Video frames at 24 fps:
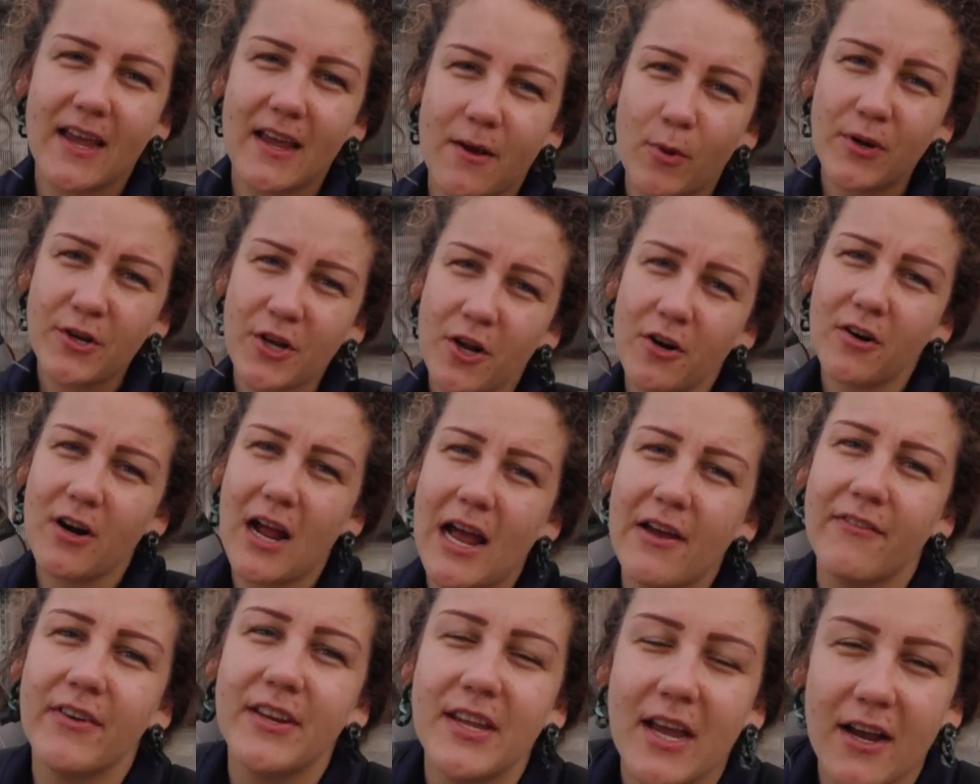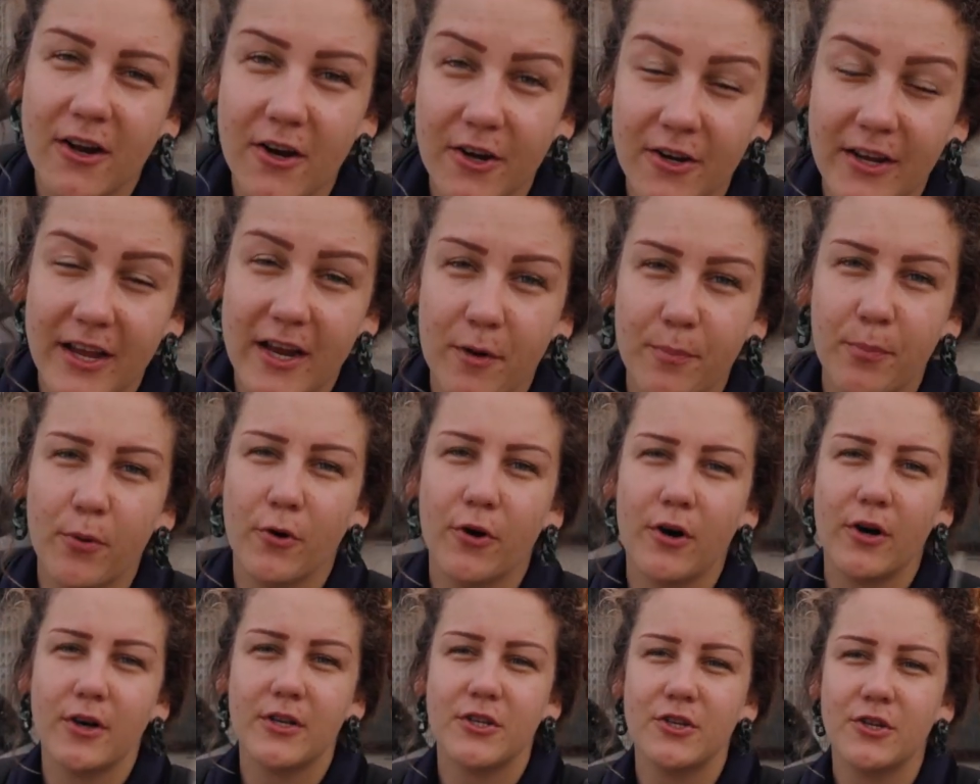When you arrive in Yangon
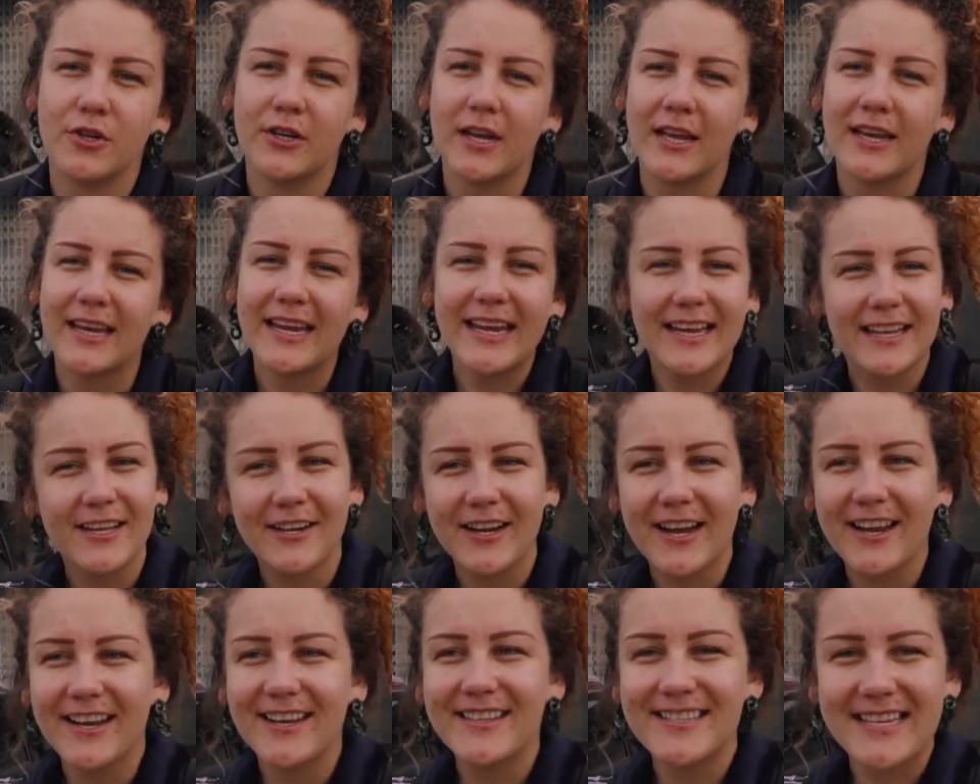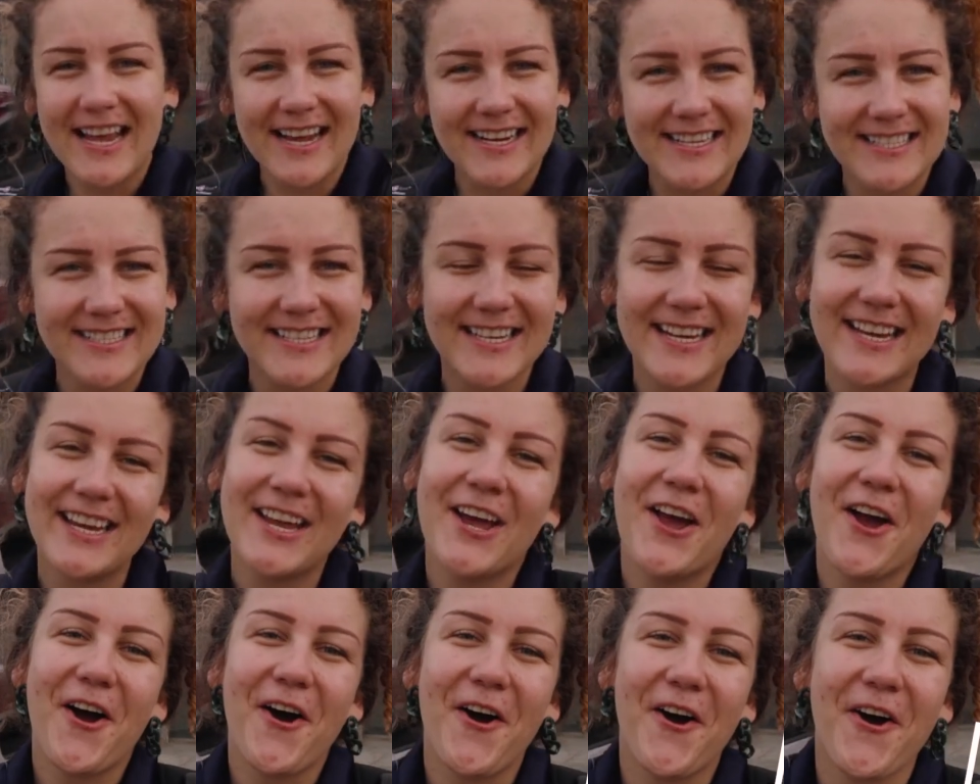airport, you can either get a taxi
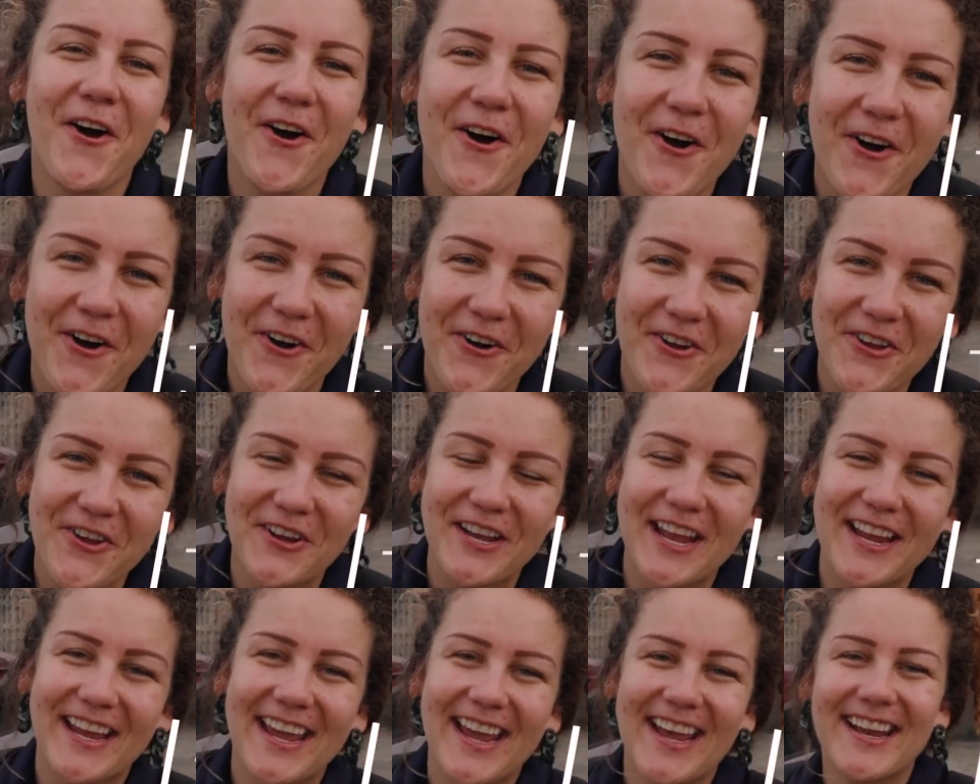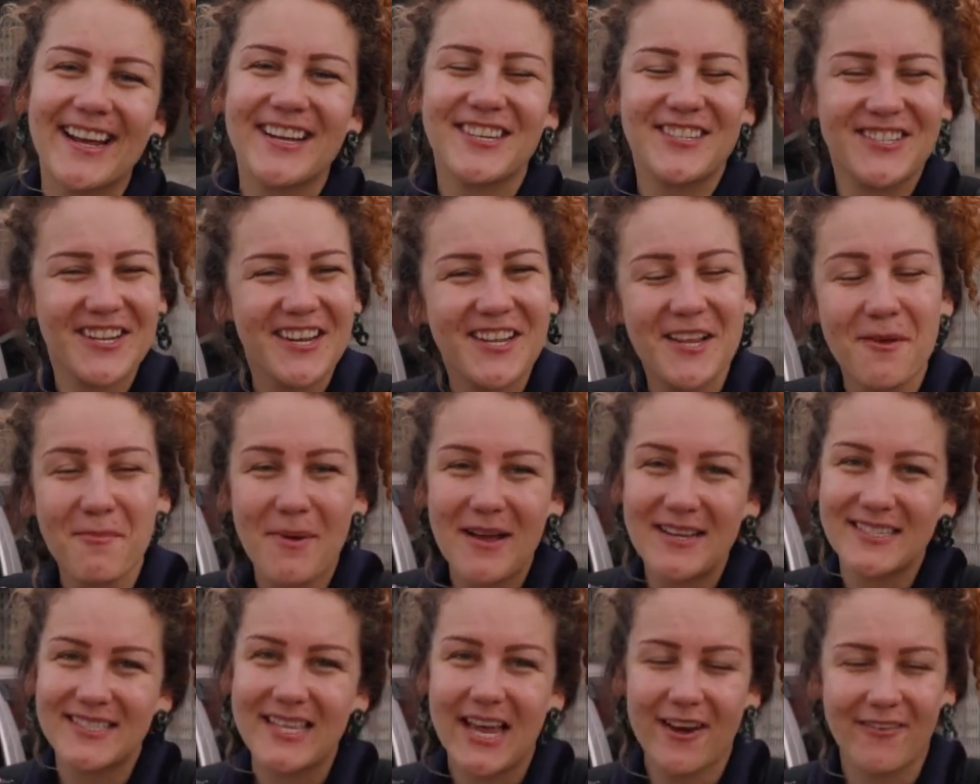or you can get a shuttle
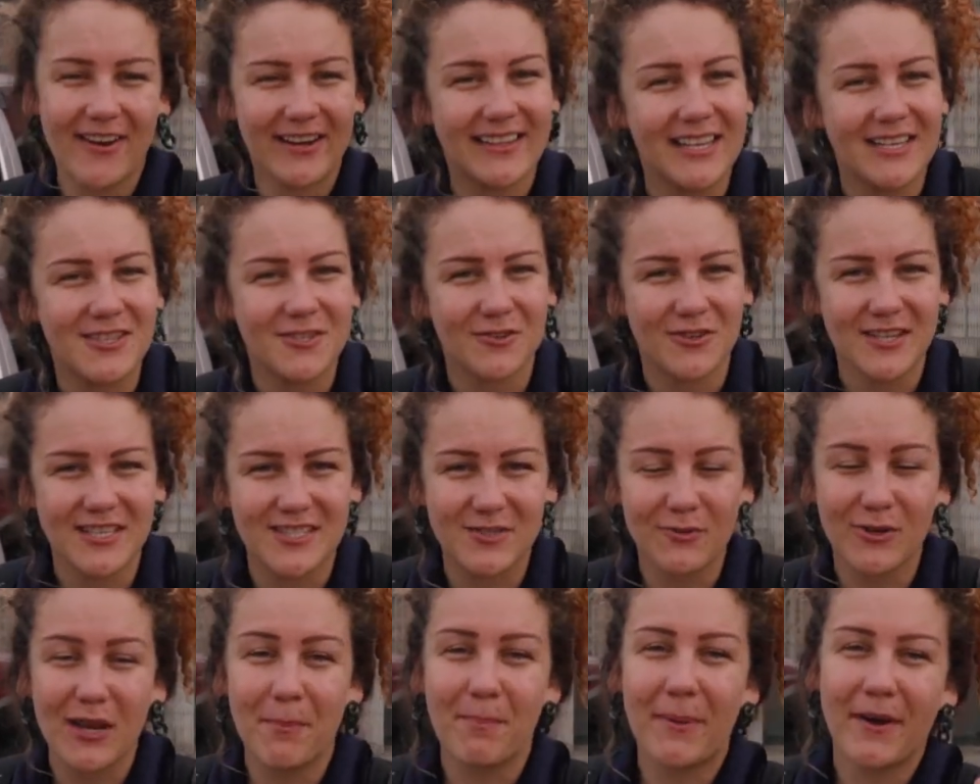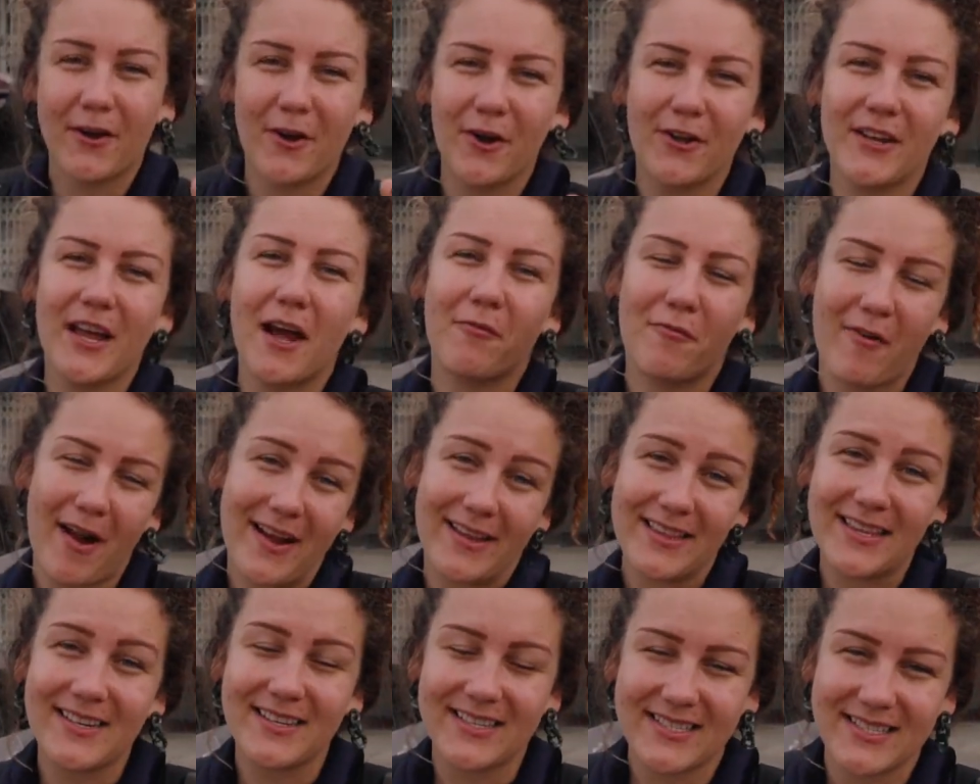bus directly to the Sula Pagoda
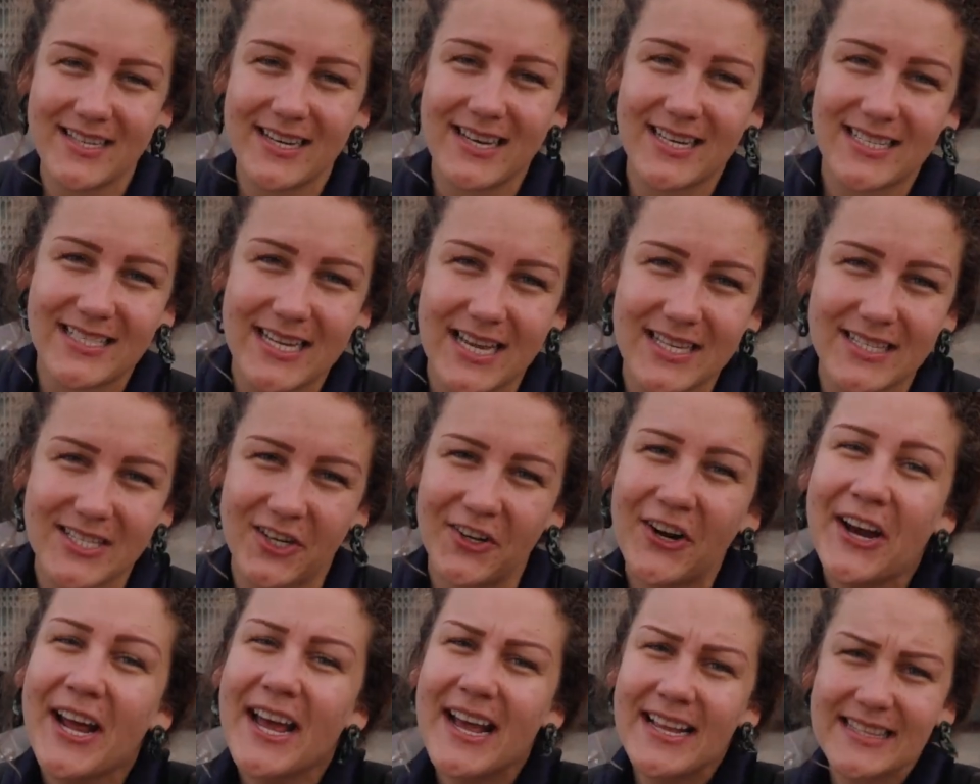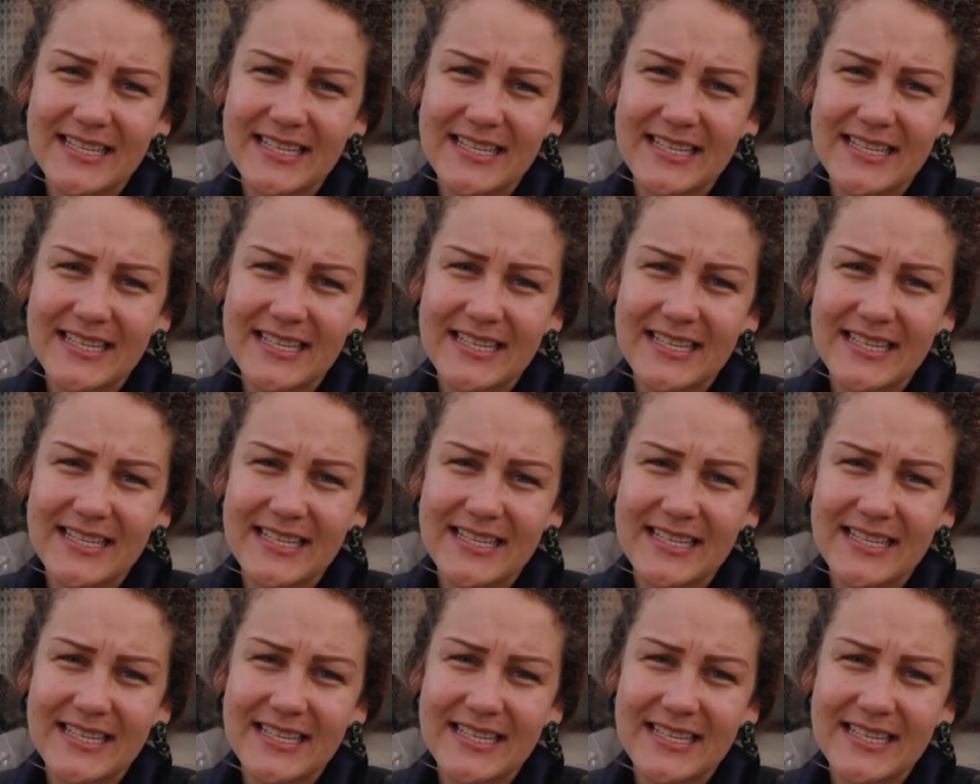right in the city center.